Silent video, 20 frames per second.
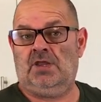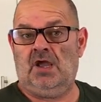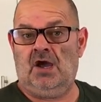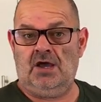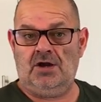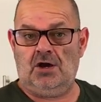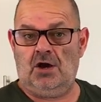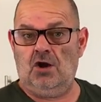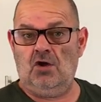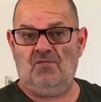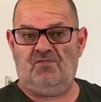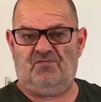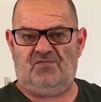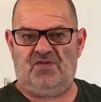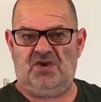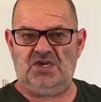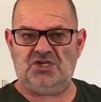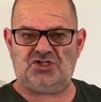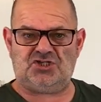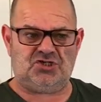And I love
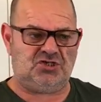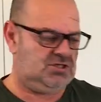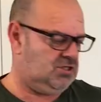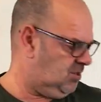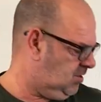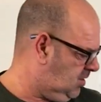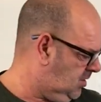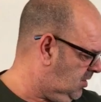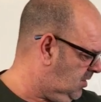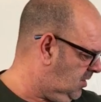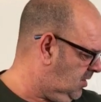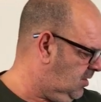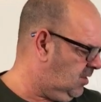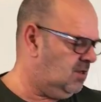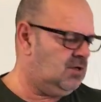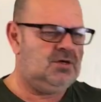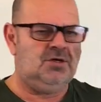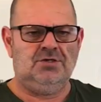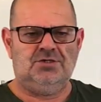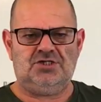fish.
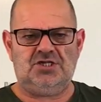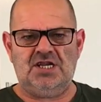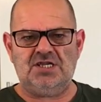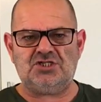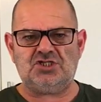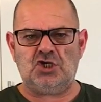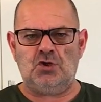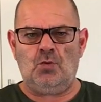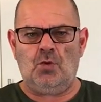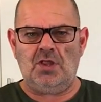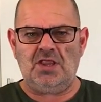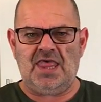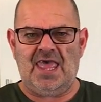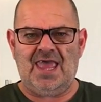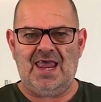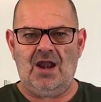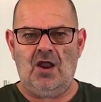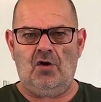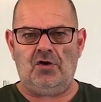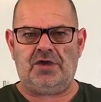So let's see what
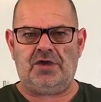they're